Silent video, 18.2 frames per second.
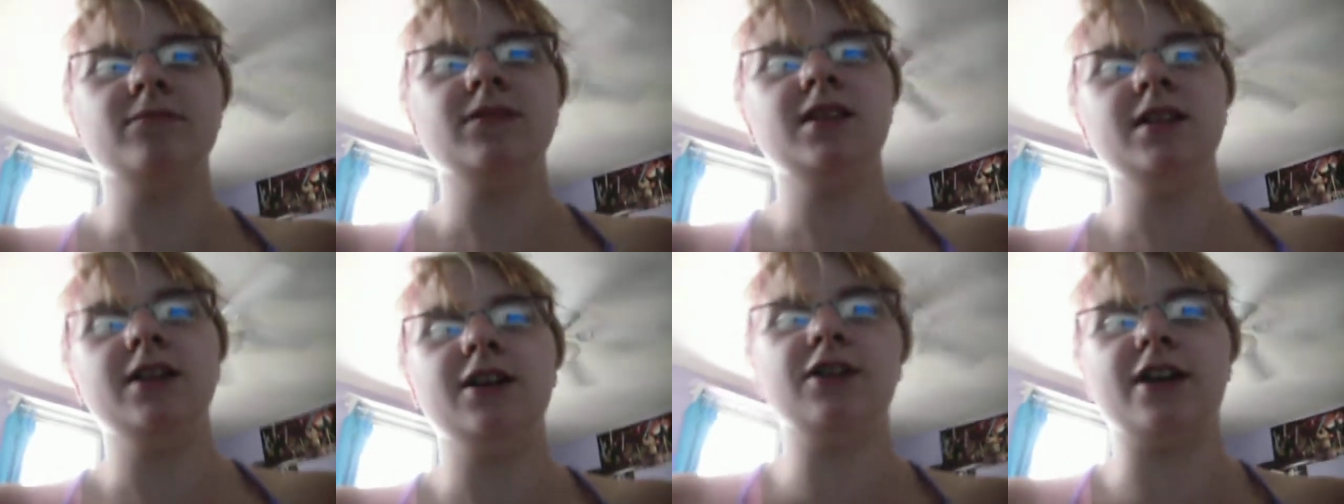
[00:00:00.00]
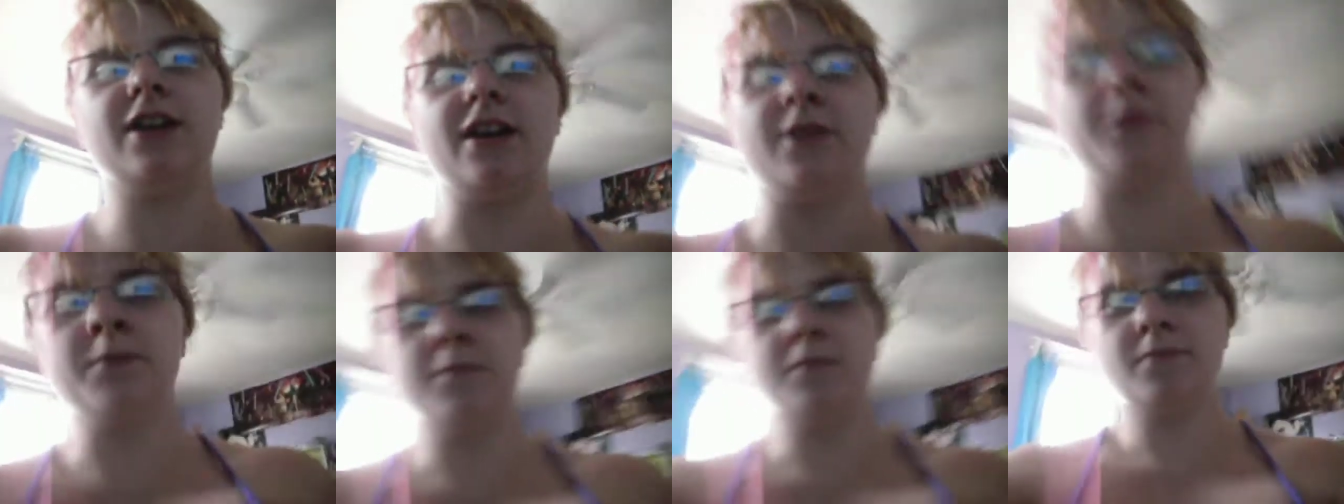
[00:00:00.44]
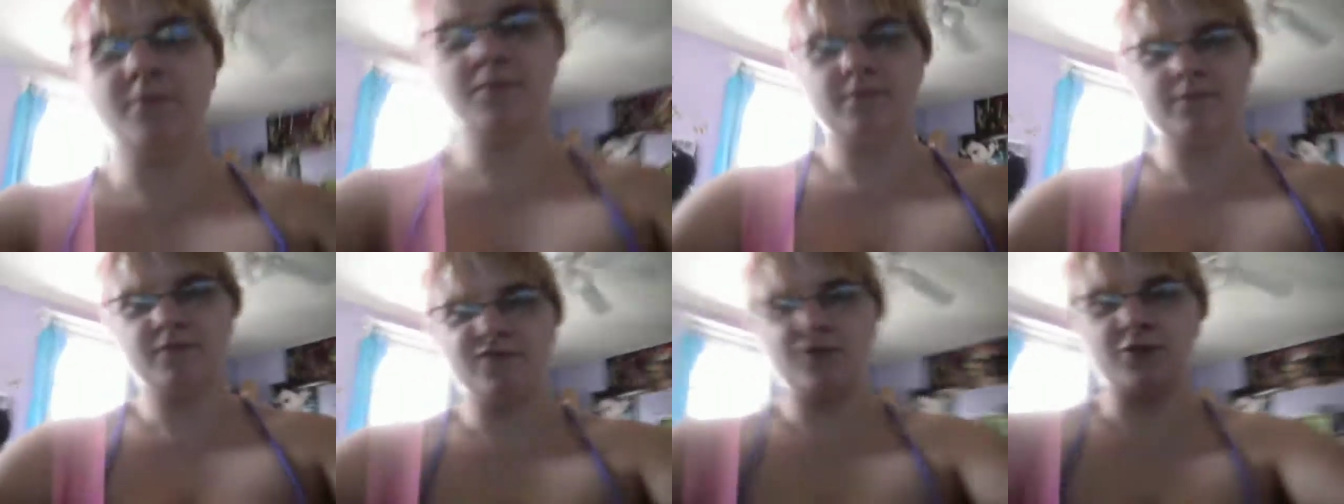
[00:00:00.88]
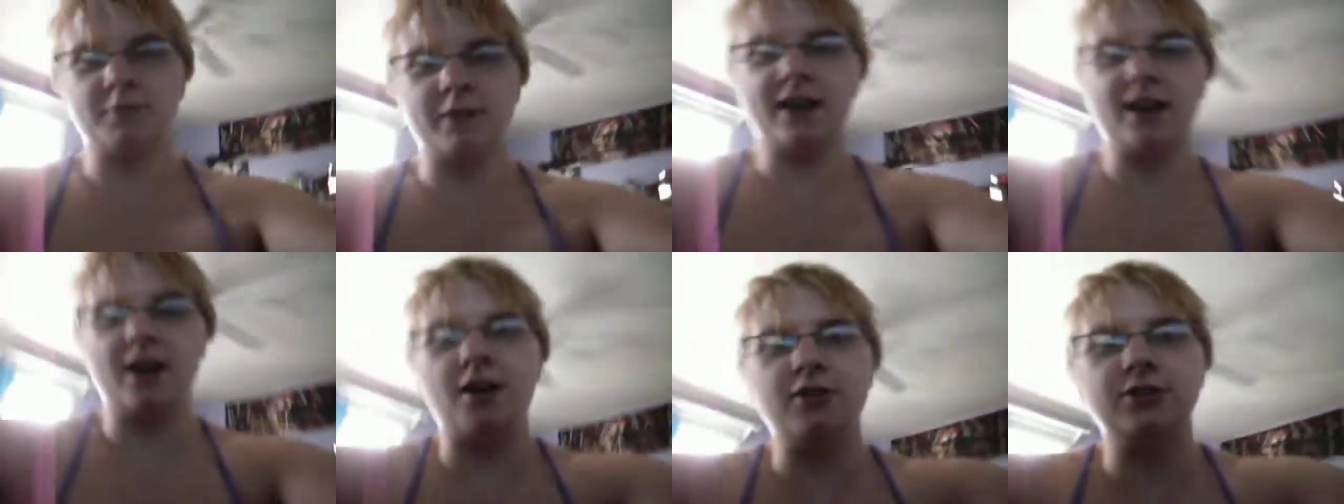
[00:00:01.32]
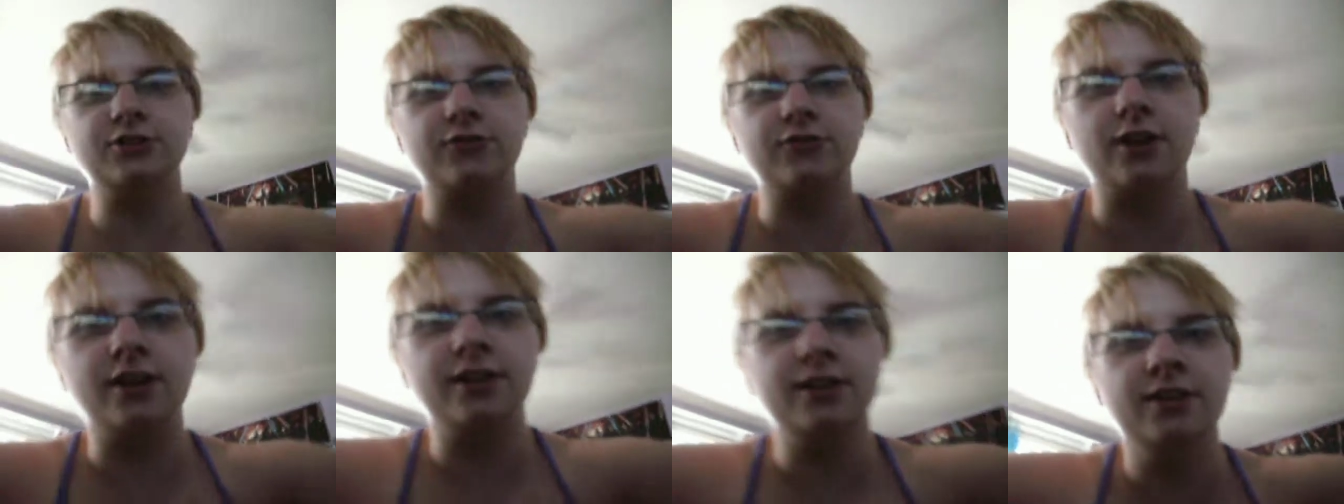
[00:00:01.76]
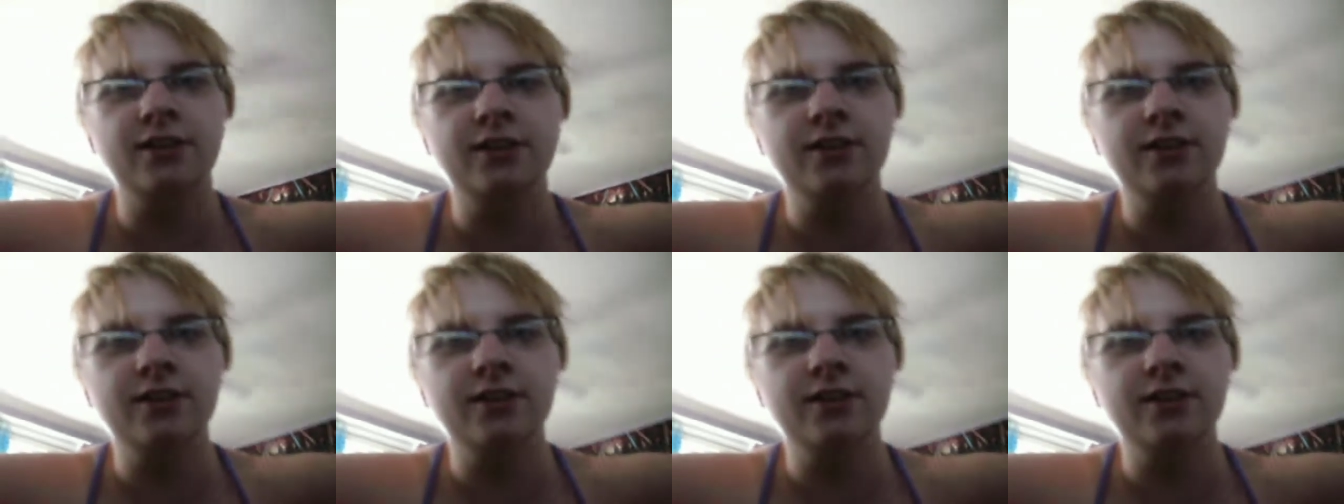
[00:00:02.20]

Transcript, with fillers: here you go for my college friend.